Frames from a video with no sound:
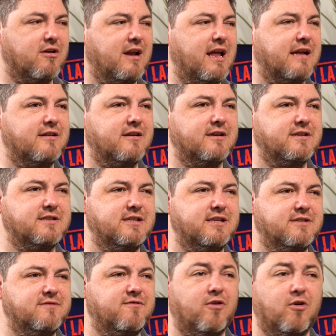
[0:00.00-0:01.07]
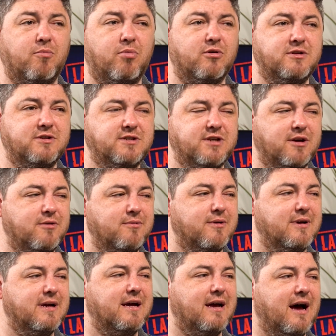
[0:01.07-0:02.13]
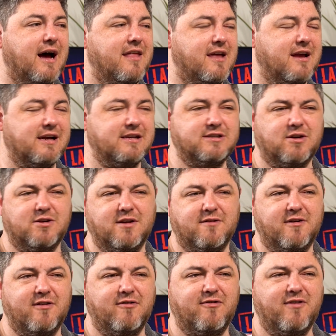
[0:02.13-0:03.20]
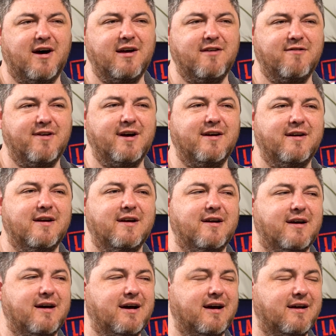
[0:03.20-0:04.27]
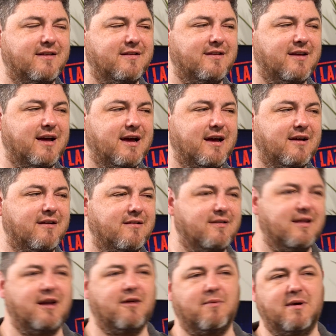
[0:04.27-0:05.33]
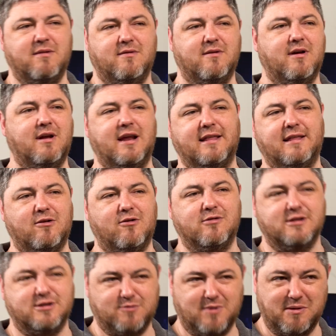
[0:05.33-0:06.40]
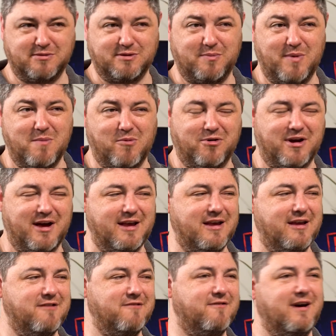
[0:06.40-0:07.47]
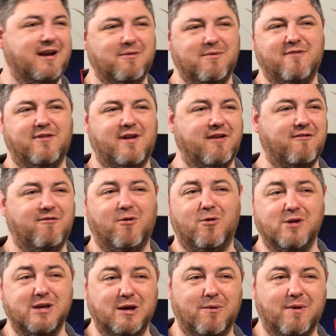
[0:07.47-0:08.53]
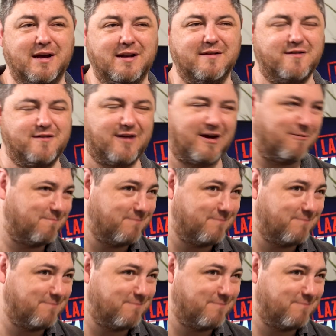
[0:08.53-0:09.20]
Galactica Season 4.2. I think I sold it for £5, and then I went and had a look. This is when I was a bit more naive, and it went for like 40 quid. So